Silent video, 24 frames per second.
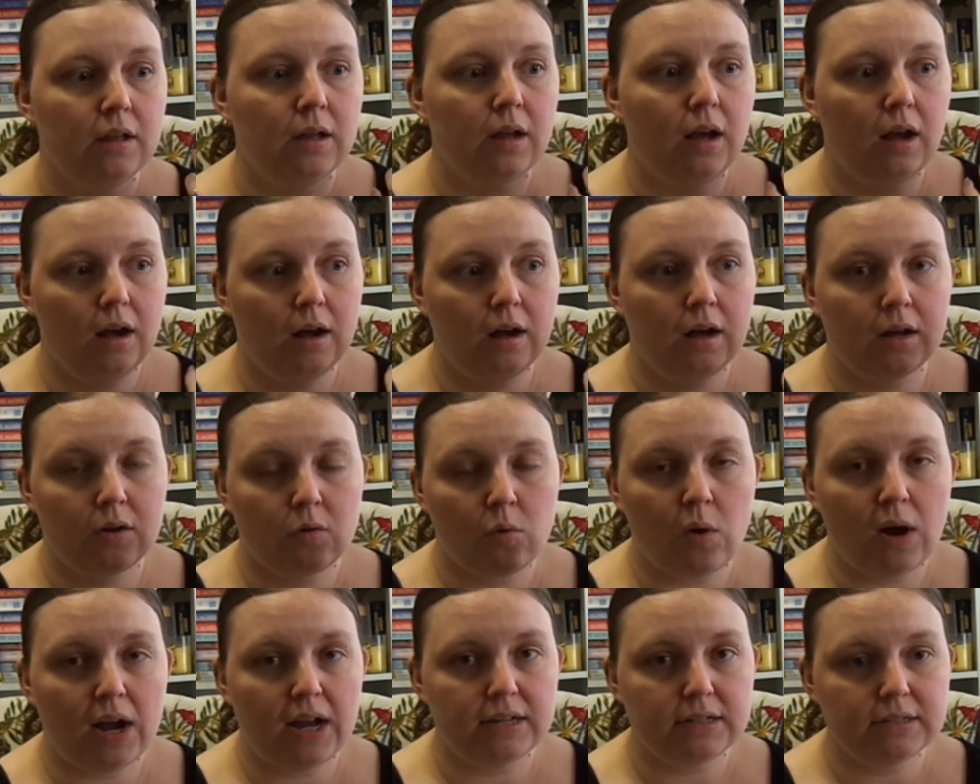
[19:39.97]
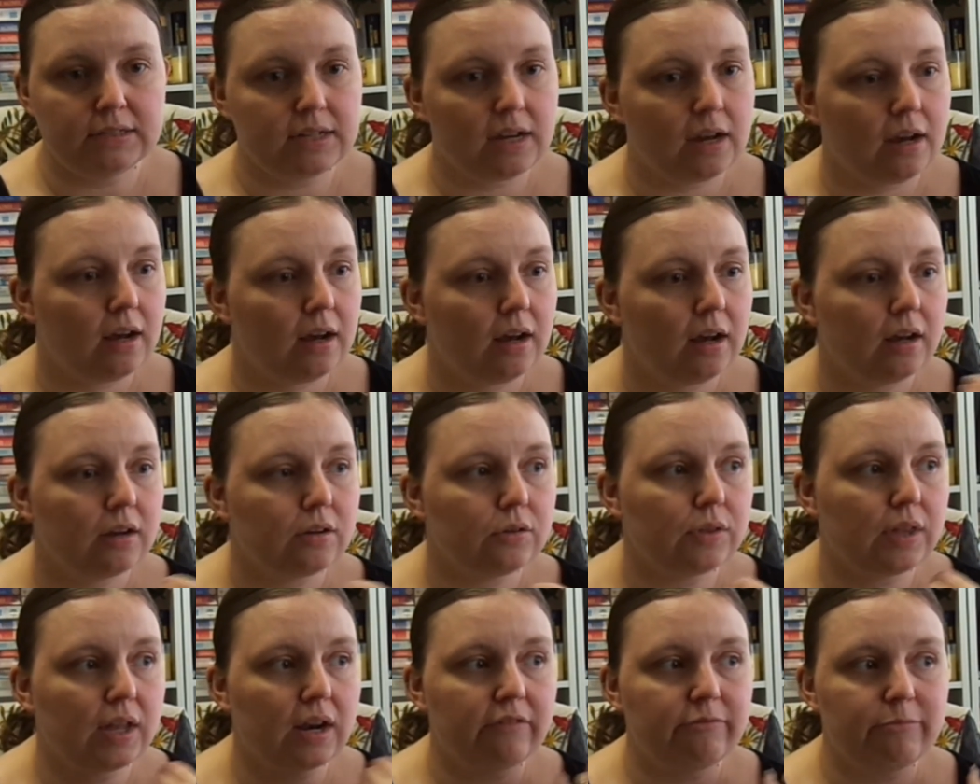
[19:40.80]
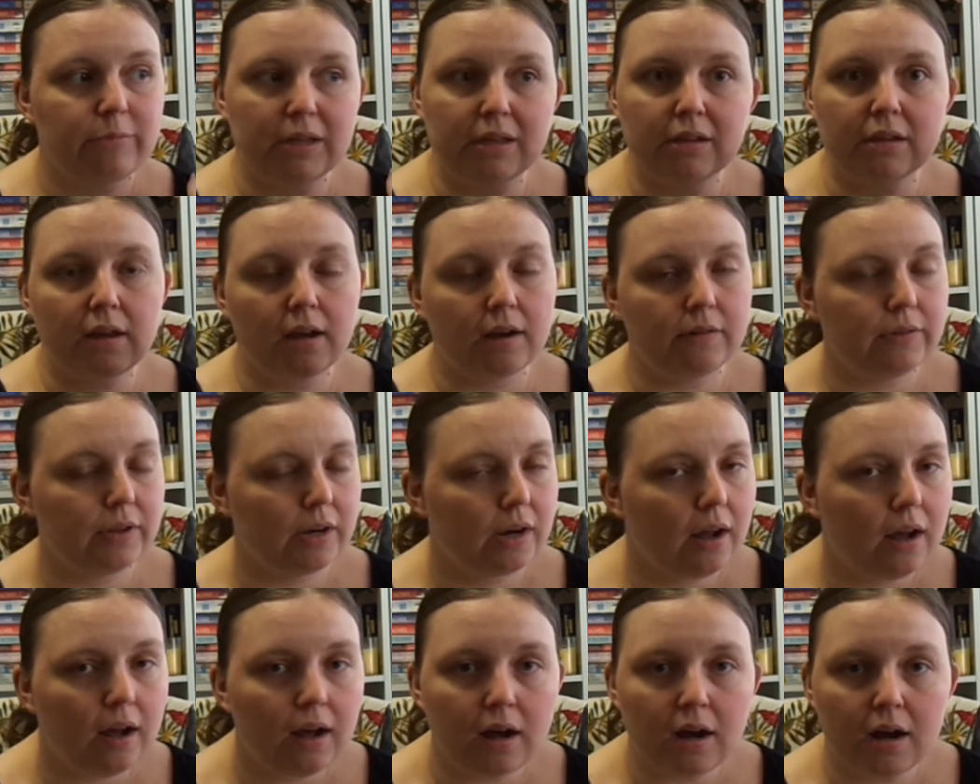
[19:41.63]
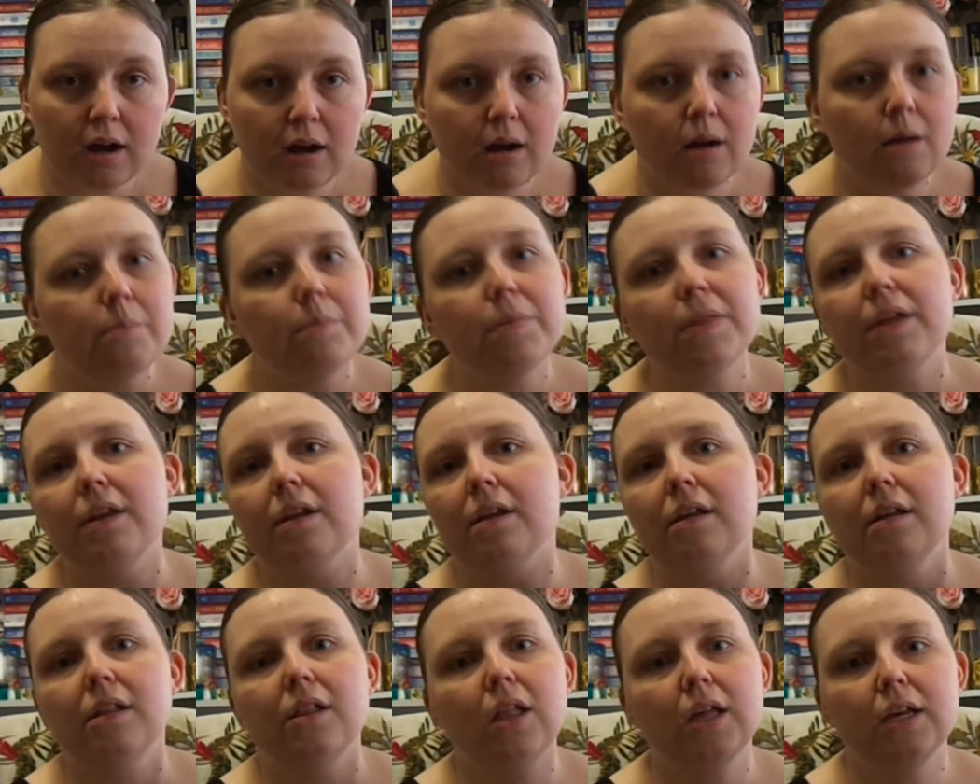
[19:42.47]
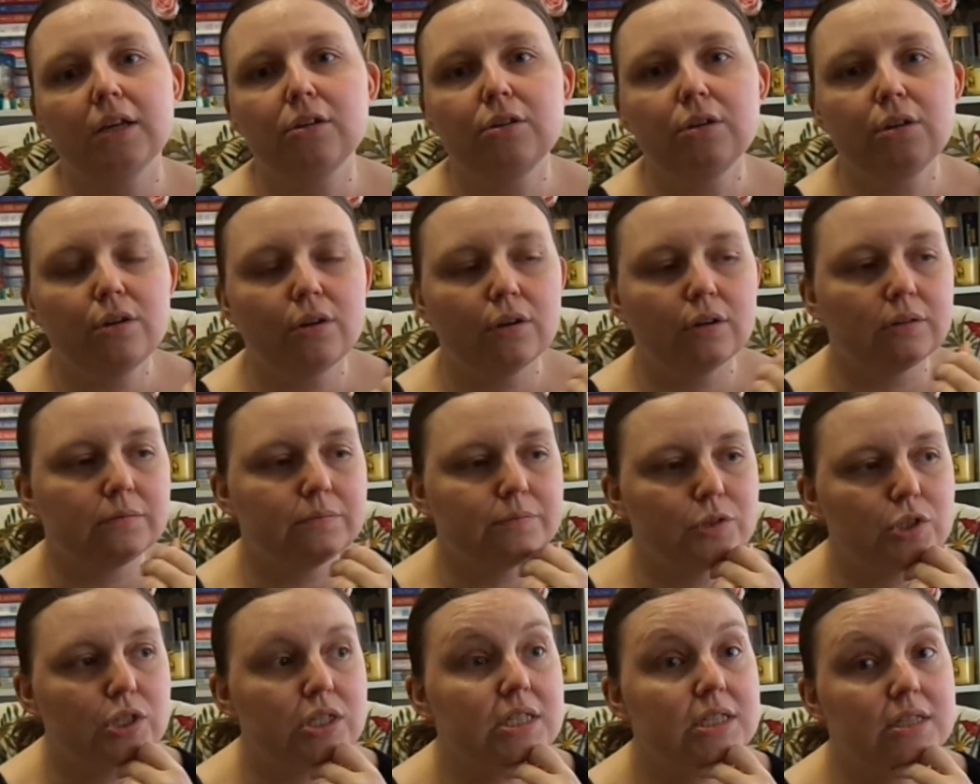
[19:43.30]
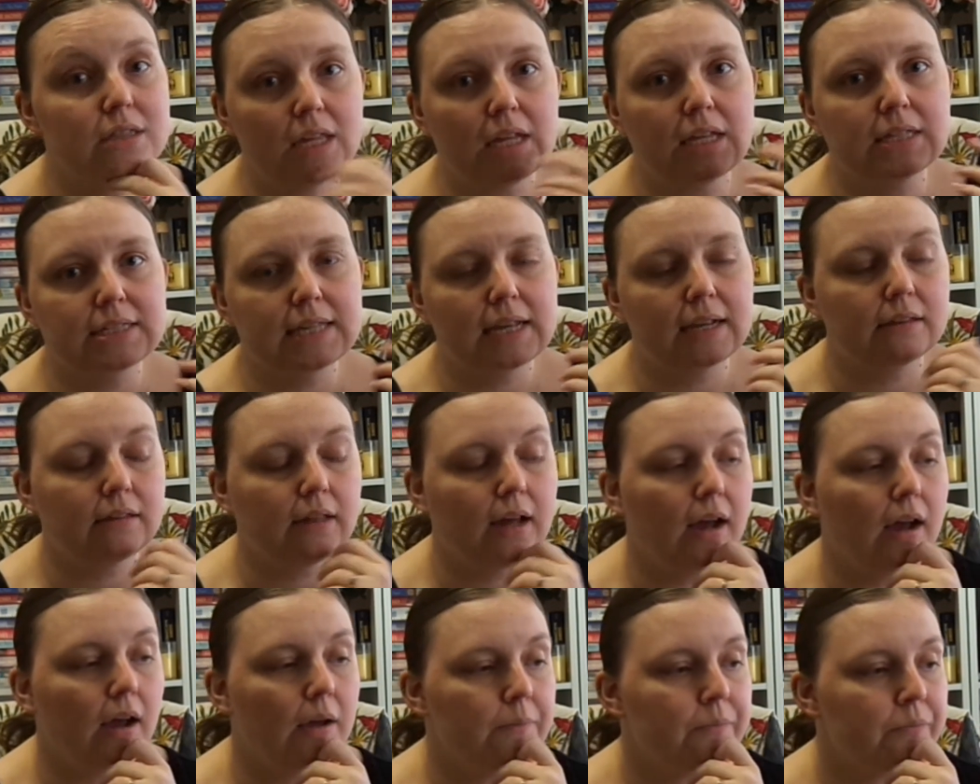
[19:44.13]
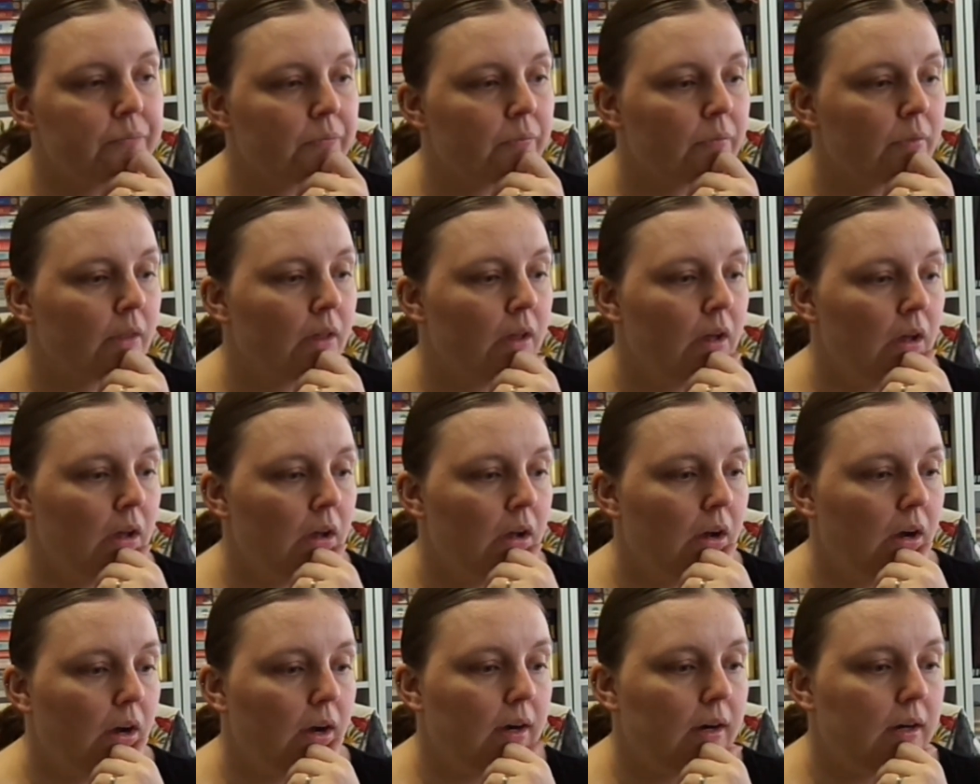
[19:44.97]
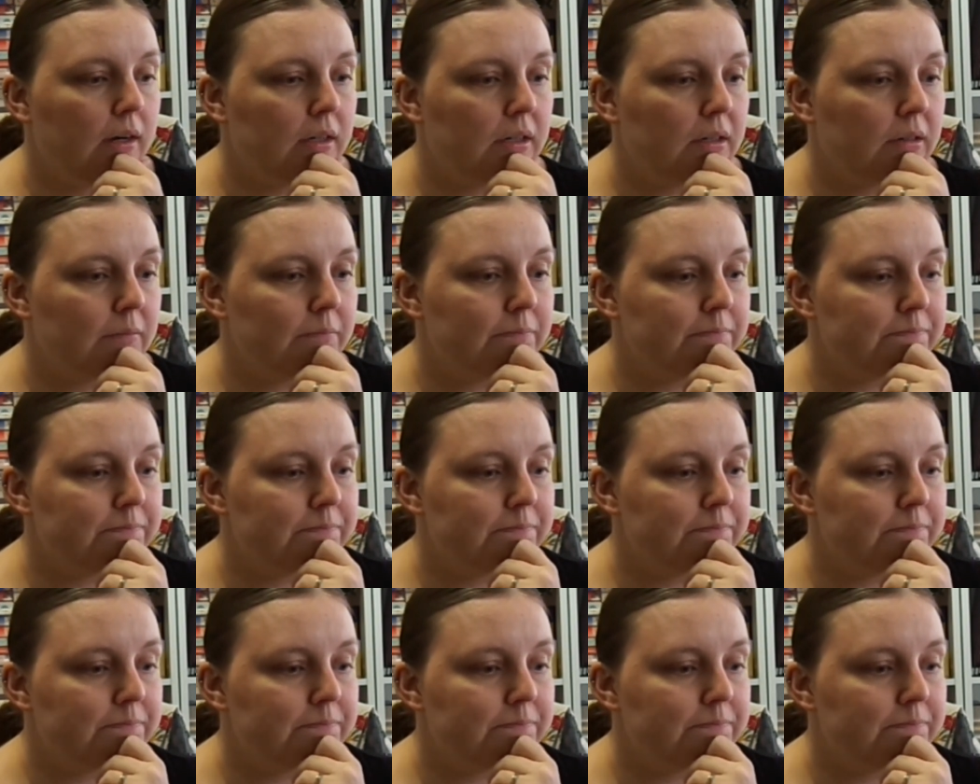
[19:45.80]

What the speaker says: are quite dark, that have been covered up, that it, like, you know, just things like that.